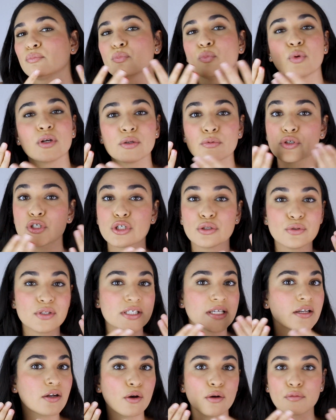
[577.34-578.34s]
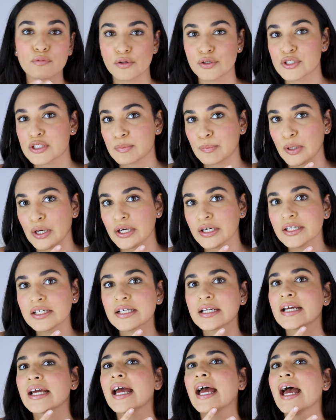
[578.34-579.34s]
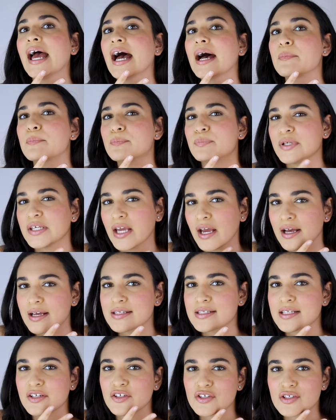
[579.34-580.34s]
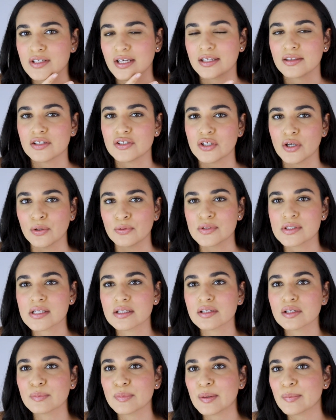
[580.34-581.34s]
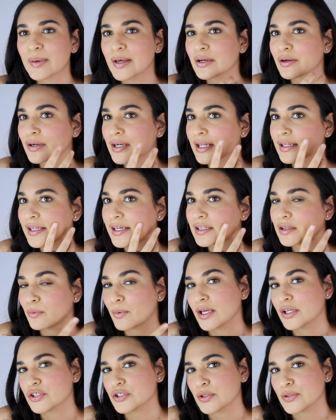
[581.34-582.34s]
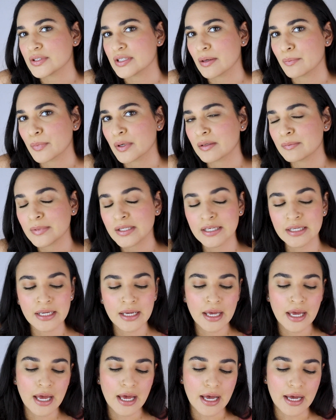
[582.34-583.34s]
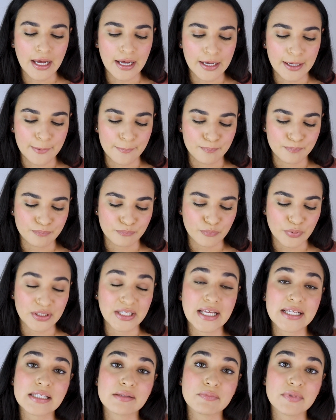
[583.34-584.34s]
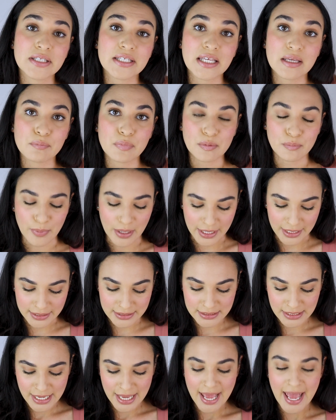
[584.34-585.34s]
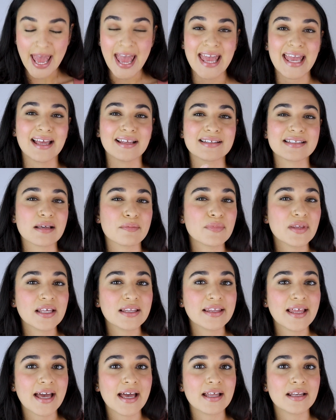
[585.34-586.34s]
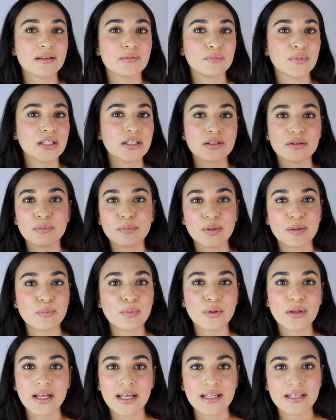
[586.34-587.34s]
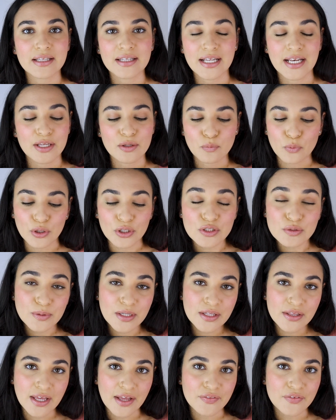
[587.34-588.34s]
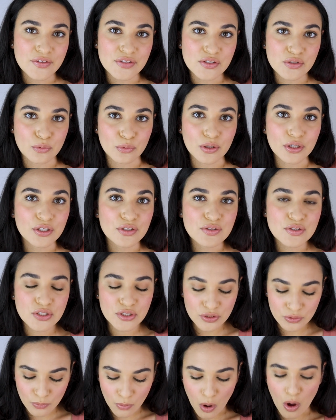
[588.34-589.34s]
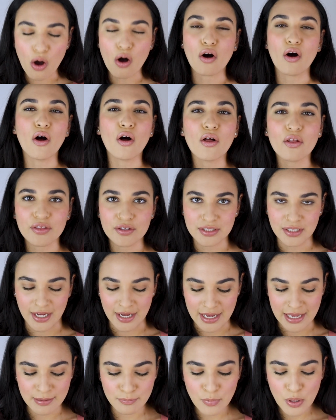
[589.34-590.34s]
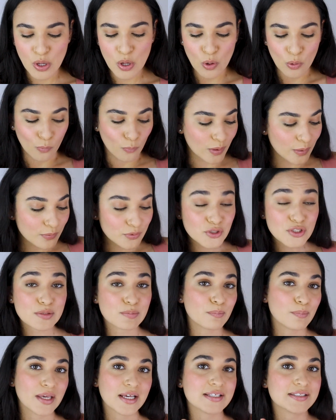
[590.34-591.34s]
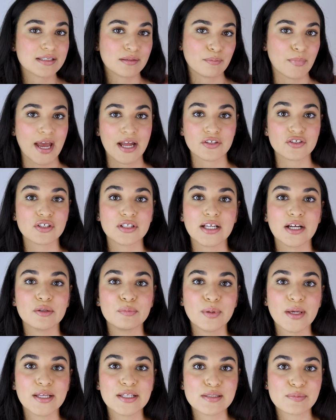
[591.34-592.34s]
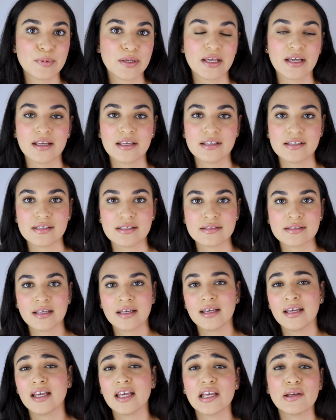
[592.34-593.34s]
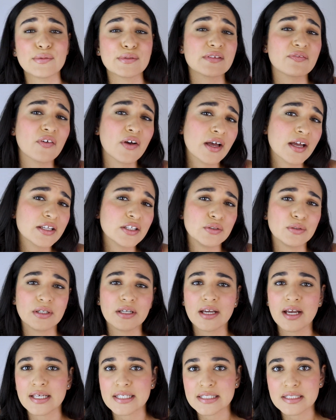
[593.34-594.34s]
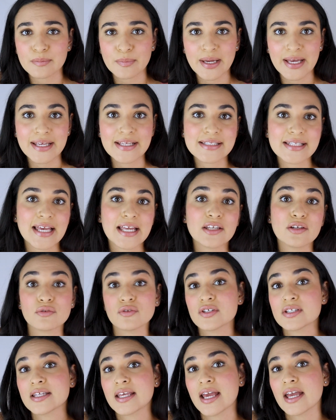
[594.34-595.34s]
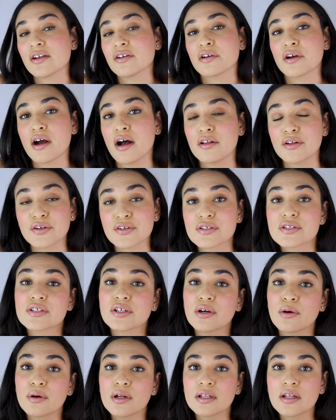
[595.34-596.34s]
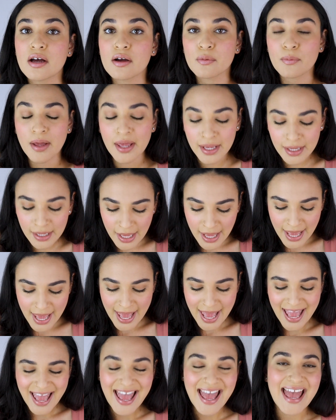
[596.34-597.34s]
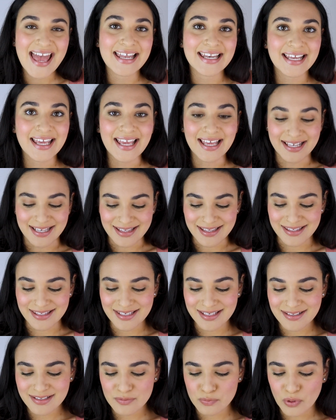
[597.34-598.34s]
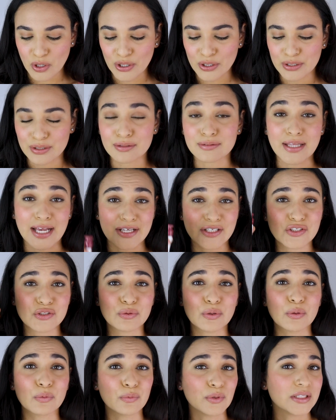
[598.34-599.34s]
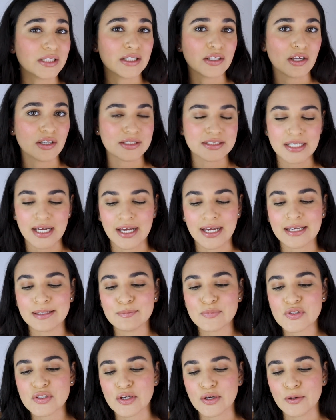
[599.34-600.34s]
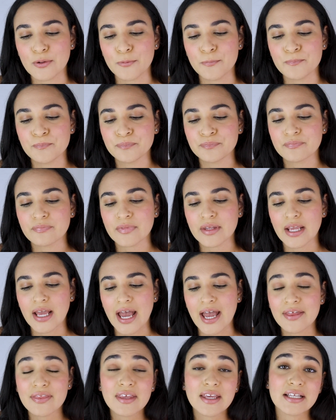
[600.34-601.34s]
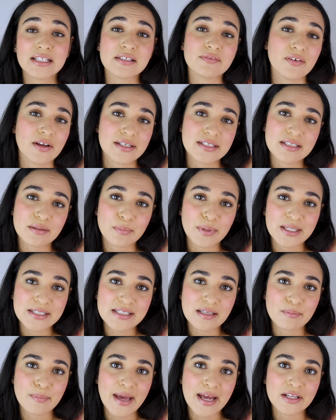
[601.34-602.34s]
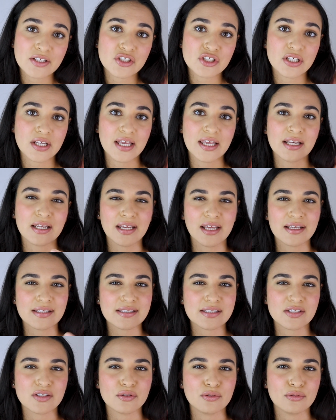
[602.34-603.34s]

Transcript: would choose it over Spark because I just like the tones a little bit better and I like the way it shows up on me. But that's something to keep in mind, and something that me and the people that I worked with at the store used to do all the time. We would just mix and match cloud paints because It was fun, you can customize, and you just get your colors to go a long way. And again, these are gonna last you a really long time, so I think it's fun to mix and match. It gets